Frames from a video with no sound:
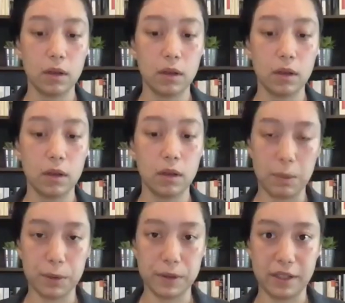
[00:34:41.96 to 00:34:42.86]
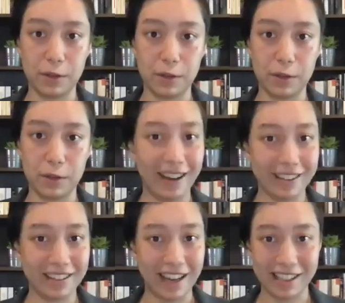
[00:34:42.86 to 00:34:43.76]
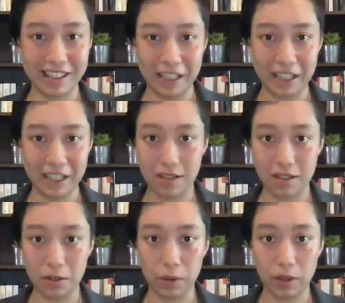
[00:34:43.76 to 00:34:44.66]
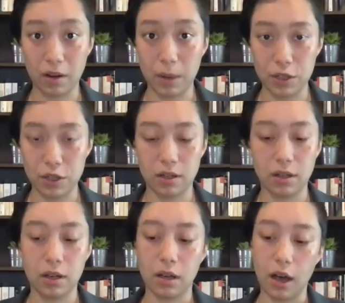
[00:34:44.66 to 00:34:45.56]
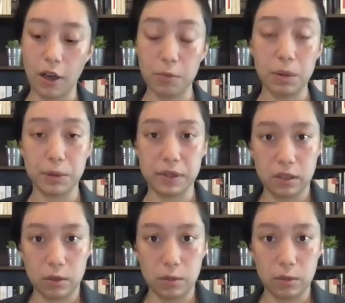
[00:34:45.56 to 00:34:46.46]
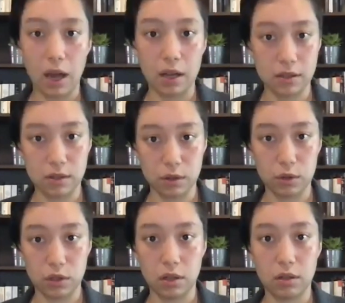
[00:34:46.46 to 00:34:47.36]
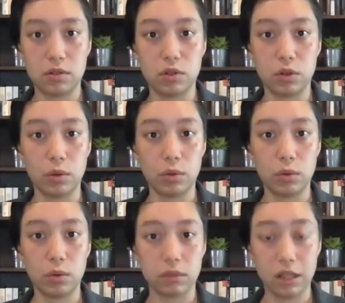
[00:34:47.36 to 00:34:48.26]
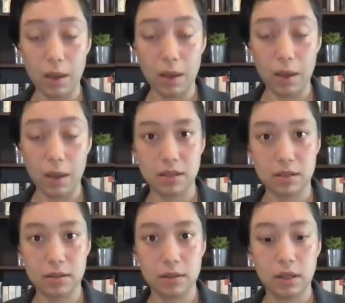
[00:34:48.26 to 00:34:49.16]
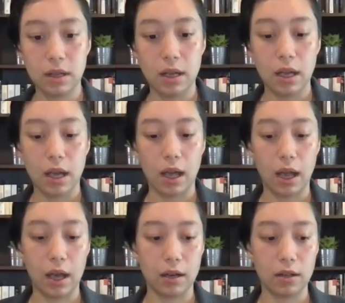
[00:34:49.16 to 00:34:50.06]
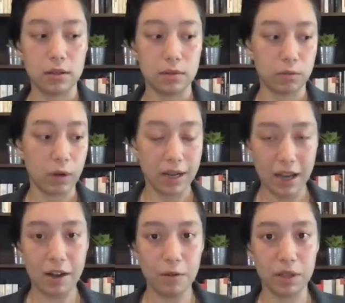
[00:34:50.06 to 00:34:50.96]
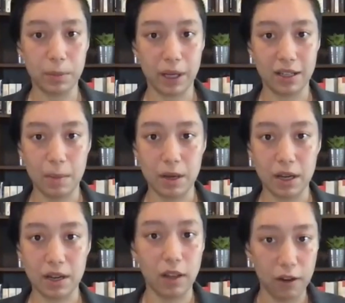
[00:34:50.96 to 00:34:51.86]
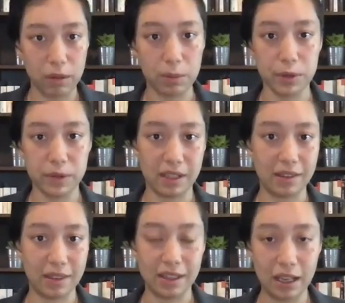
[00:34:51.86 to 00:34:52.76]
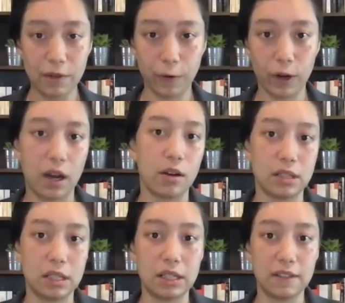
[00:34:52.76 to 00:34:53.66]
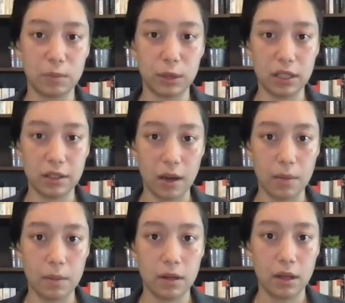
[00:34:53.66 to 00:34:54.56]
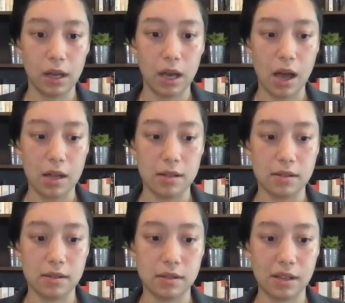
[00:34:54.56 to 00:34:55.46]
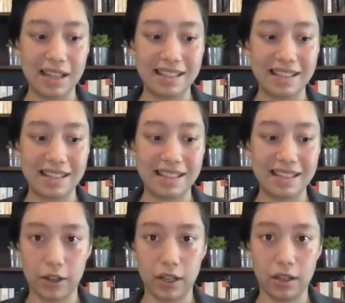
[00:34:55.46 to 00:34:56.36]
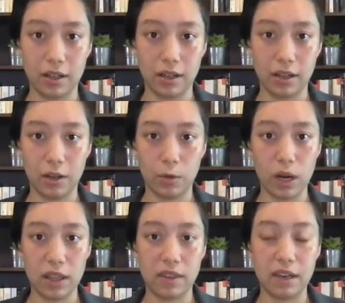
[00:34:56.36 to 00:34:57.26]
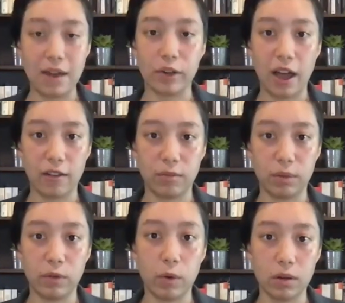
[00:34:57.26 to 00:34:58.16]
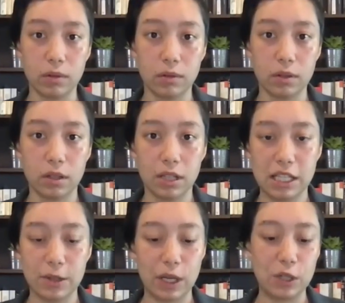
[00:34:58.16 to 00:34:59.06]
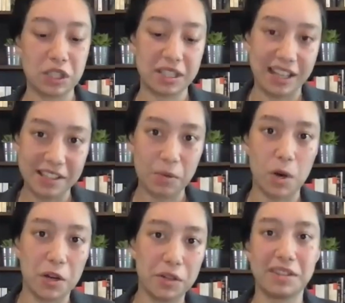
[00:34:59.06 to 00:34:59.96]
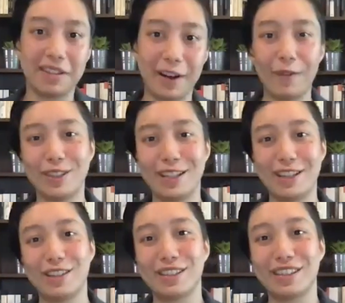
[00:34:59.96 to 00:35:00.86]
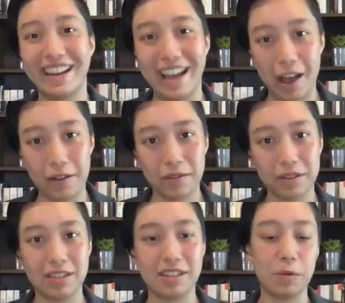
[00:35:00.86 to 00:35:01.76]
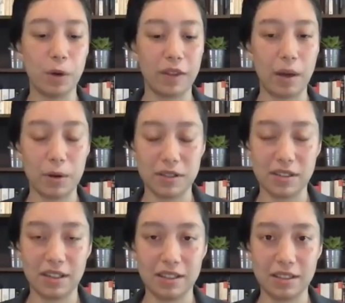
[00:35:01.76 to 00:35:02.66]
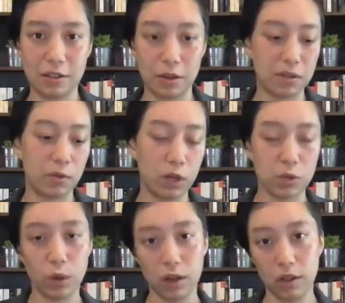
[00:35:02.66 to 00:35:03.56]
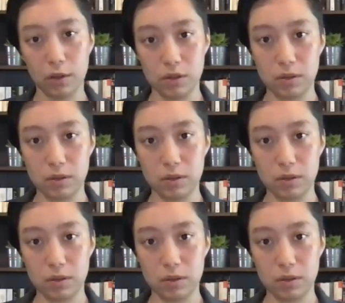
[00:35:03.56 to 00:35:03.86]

Other people see UBI as necessary to deal with automation. Other people see UBI as a solution to the climate crisis. And right now, with a pandemic, a lot of people see the need for a guaranteed livable income as necessary in a way that they never have before. So I usually test the waters in the conversations that I have to see where that person is in terms of which one of those